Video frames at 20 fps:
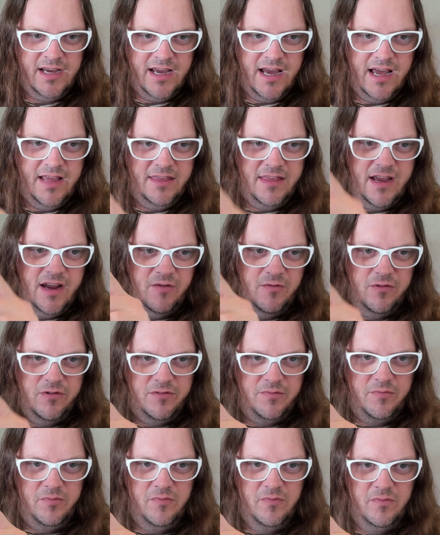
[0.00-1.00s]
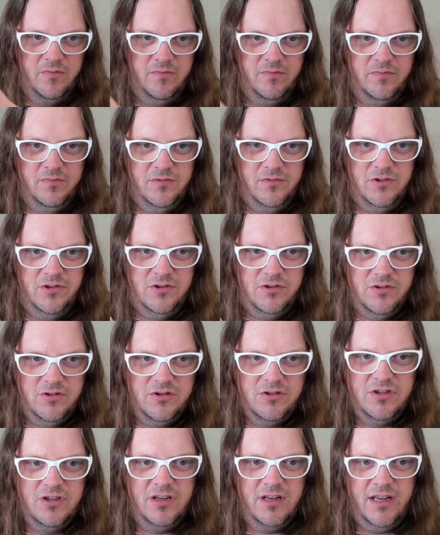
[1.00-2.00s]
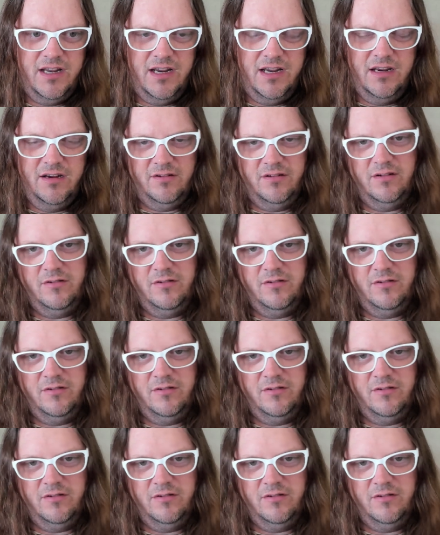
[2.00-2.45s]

and they would usually